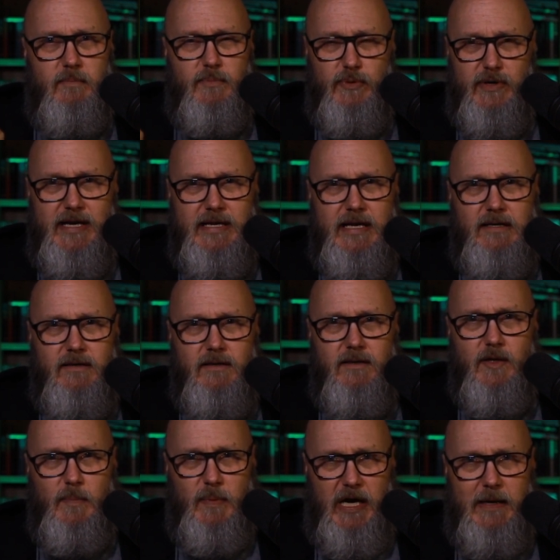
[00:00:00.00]
Praying
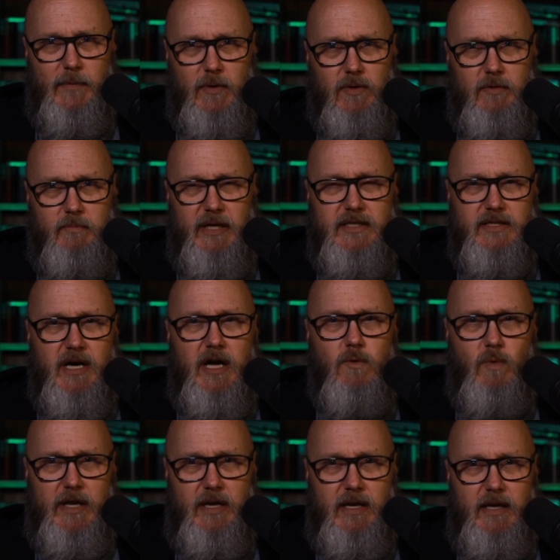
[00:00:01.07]
the Bible by
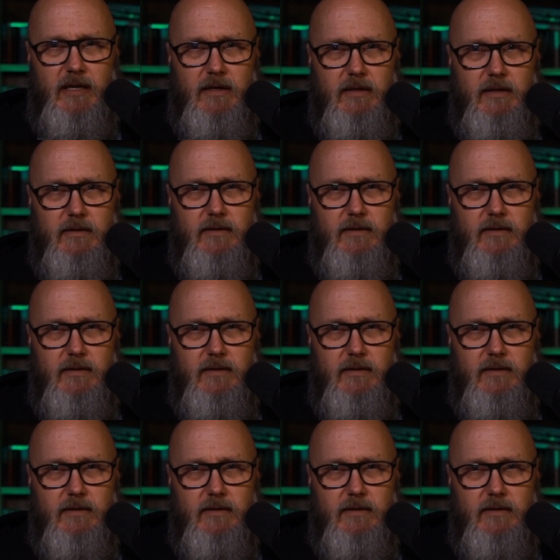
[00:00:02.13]
Don Whitney.